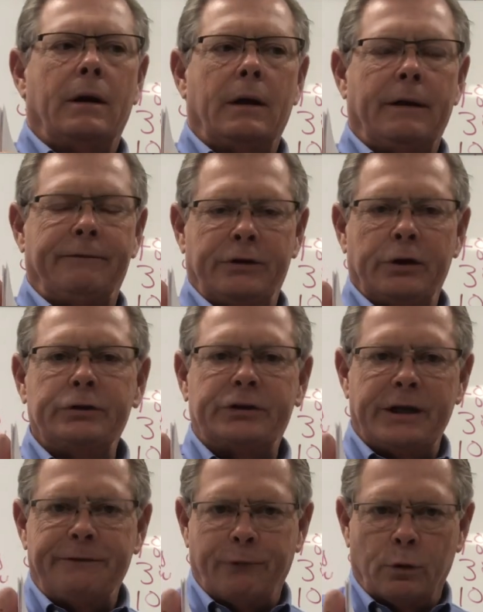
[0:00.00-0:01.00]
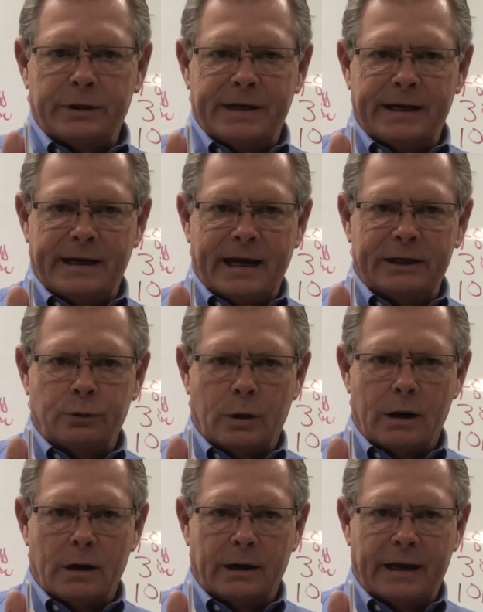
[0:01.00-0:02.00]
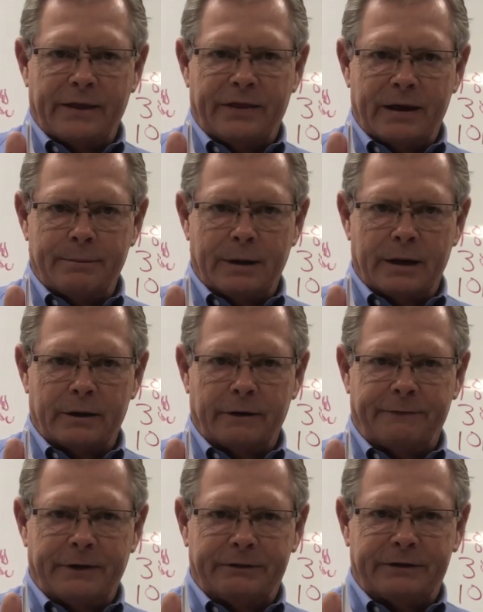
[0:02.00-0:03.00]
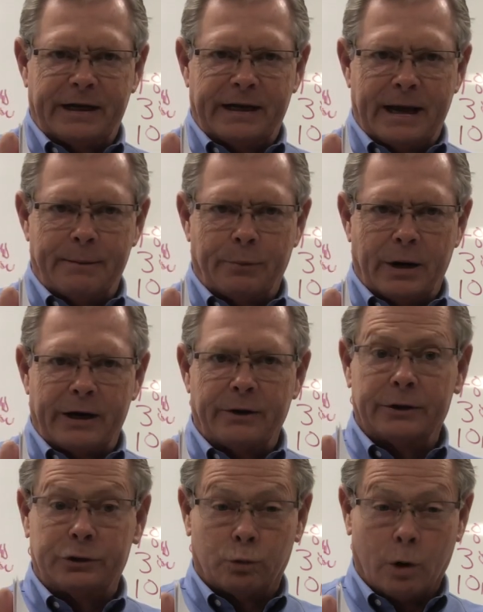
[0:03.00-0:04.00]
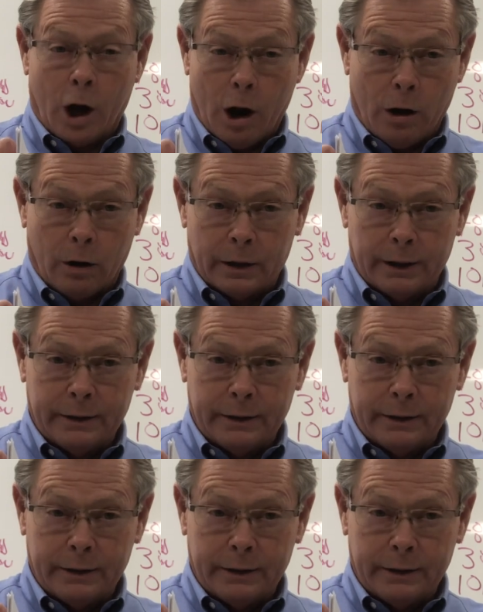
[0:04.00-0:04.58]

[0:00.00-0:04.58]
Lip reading: if you see 14 gauge wire on anything bigger than a 15 amp breaker, it's wrong.